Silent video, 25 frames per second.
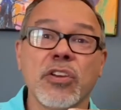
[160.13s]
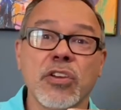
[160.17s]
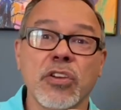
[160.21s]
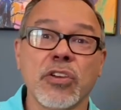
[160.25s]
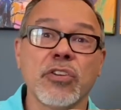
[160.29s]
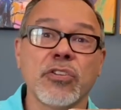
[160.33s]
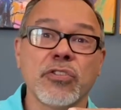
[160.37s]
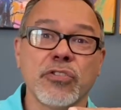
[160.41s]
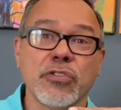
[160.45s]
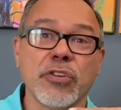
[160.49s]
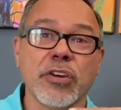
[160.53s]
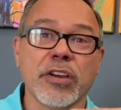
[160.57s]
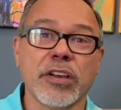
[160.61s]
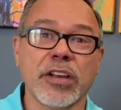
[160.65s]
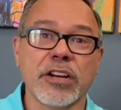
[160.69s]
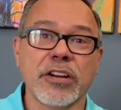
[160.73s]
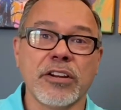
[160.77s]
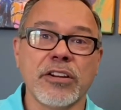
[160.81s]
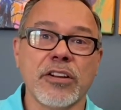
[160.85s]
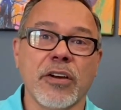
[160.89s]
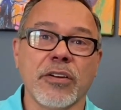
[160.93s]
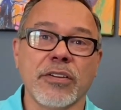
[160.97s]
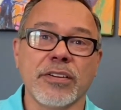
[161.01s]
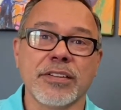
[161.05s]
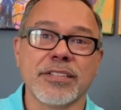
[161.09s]
you're gonna
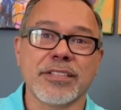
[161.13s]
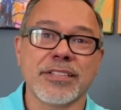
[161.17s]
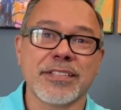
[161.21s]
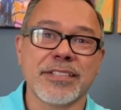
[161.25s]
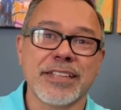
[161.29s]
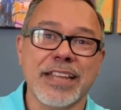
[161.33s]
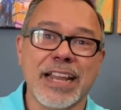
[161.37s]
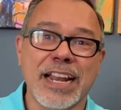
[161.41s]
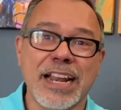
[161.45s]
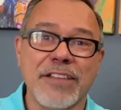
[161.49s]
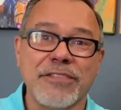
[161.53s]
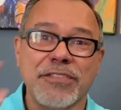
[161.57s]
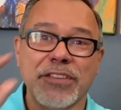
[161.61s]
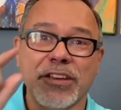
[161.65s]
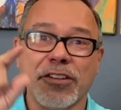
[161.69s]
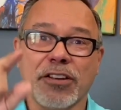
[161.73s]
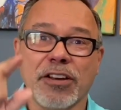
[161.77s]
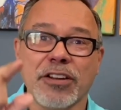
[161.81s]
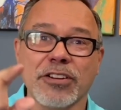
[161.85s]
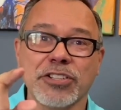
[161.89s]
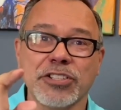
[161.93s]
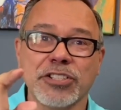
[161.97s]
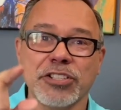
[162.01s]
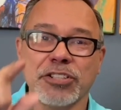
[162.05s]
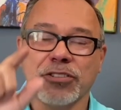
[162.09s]
notice, and if they
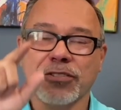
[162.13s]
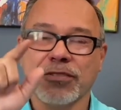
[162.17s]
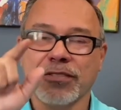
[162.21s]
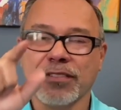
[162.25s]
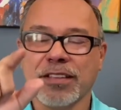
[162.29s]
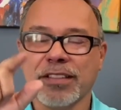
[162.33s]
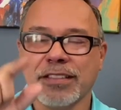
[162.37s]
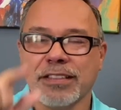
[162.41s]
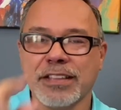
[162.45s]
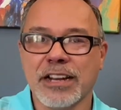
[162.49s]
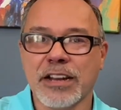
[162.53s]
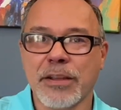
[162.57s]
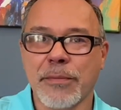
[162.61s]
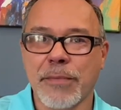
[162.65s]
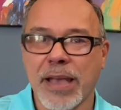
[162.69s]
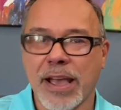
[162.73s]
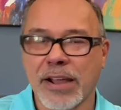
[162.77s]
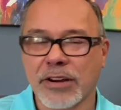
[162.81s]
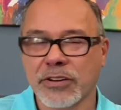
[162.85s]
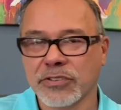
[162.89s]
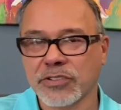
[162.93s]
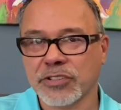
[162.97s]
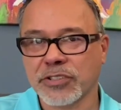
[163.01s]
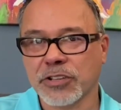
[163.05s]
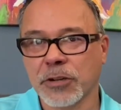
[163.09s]
notice you, then it
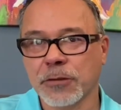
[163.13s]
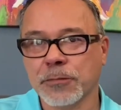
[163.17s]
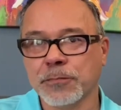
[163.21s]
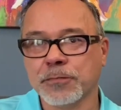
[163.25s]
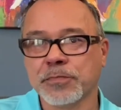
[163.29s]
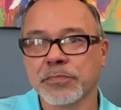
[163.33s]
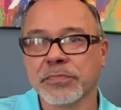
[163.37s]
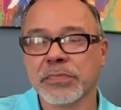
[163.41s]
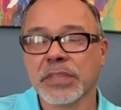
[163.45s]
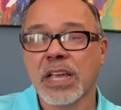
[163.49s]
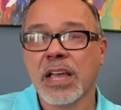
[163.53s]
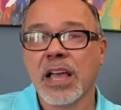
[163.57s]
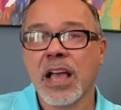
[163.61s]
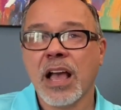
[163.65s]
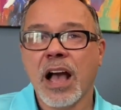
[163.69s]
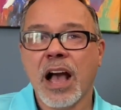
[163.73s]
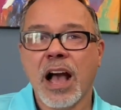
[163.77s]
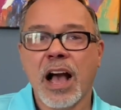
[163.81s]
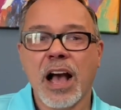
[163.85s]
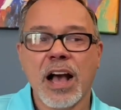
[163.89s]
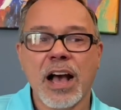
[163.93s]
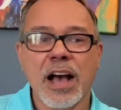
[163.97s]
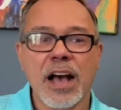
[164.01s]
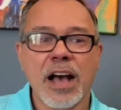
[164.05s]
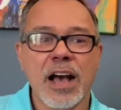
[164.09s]
matters. So
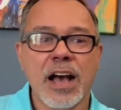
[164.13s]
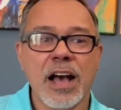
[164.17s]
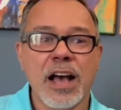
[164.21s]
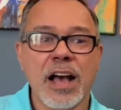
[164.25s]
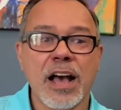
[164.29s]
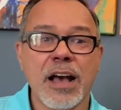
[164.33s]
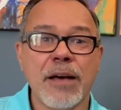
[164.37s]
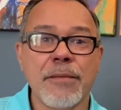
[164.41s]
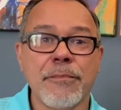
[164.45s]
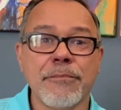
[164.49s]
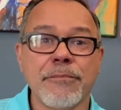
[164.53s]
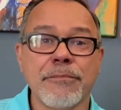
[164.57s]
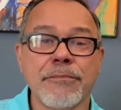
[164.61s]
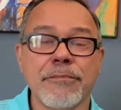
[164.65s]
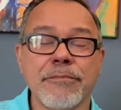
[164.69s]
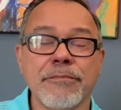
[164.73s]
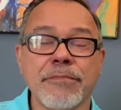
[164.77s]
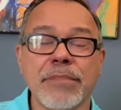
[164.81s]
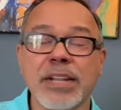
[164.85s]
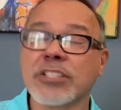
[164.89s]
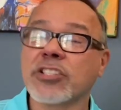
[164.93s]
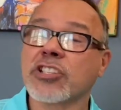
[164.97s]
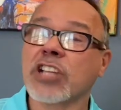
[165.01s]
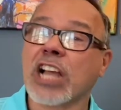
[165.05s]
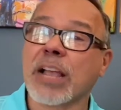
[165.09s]

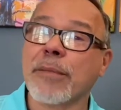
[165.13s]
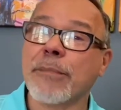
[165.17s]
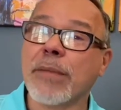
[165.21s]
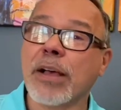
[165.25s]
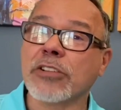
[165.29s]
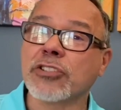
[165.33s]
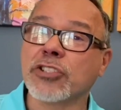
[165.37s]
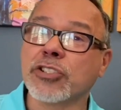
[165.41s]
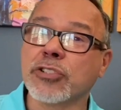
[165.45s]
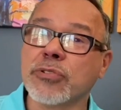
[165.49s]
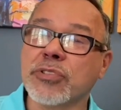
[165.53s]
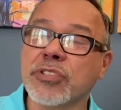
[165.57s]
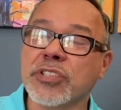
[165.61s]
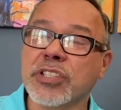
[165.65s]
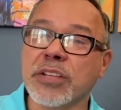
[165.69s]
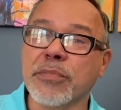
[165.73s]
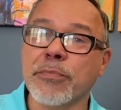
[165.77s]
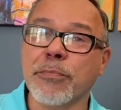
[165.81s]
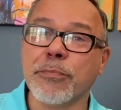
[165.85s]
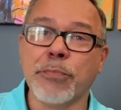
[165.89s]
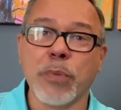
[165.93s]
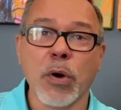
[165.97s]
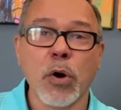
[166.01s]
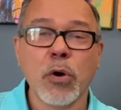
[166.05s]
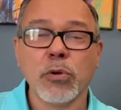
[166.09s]
let's talk about choosing
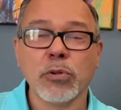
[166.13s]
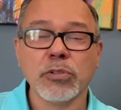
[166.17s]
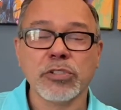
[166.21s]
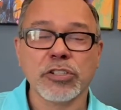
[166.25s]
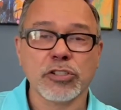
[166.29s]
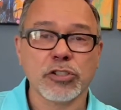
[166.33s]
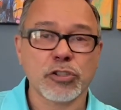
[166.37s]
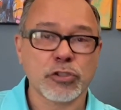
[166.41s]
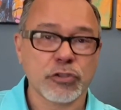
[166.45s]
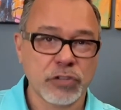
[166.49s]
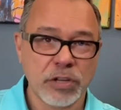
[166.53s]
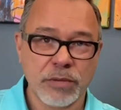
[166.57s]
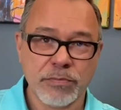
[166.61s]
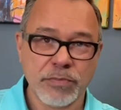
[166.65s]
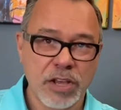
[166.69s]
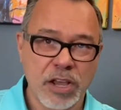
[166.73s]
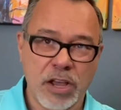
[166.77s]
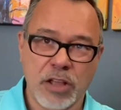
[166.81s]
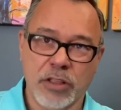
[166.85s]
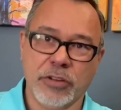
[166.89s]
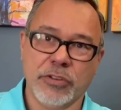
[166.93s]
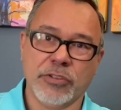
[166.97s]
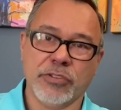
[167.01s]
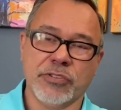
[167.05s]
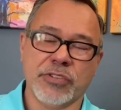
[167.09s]
bold trim
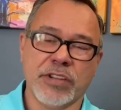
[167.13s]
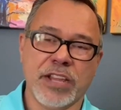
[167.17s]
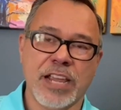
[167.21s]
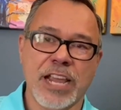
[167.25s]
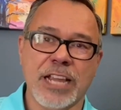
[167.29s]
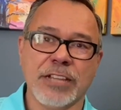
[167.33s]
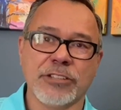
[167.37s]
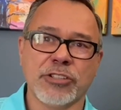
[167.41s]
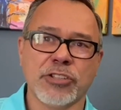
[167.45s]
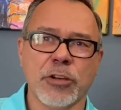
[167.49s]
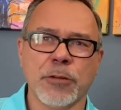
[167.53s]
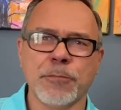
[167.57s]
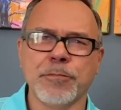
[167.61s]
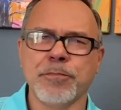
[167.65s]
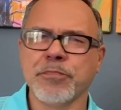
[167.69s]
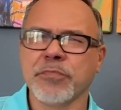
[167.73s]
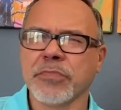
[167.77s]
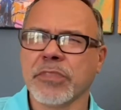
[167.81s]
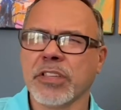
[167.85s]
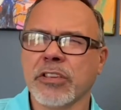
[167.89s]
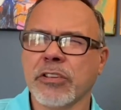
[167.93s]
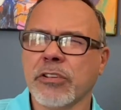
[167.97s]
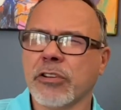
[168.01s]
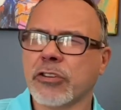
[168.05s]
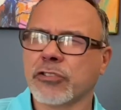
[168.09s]
colors. Okay, so
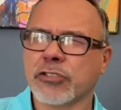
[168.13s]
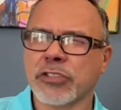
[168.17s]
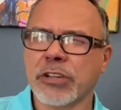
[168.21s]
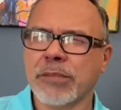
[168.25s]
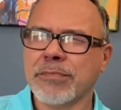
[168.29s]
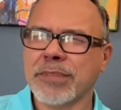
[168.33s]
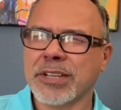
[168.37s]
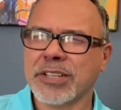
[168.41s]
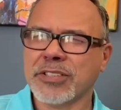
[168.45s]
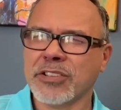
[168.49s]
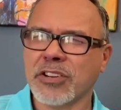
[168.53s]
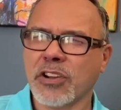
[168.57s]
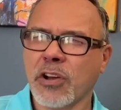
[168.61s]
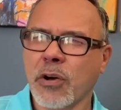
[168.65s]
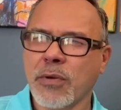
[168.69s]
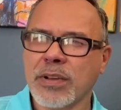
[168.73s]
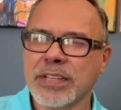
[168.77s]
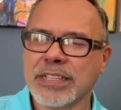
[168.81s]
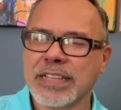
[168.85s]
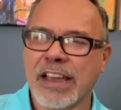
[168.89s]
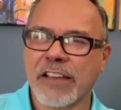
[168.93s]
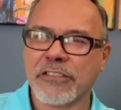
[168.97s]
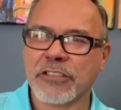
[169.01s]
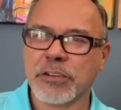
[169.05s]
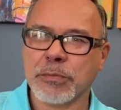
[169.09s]
your trim doesn't
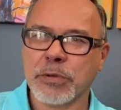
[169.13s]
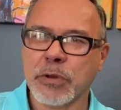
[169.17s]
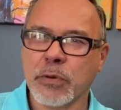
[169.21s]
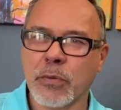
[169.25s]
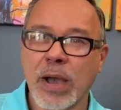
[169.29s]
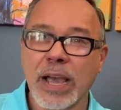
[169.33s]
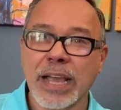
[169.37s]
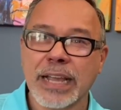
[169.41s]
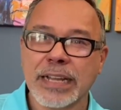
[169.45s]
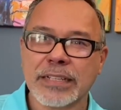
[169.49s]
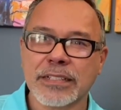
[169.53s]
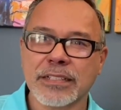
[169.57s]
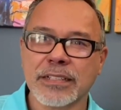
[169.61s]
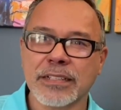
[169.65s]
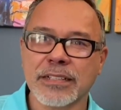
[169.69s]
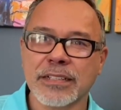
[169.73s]
always have to be white.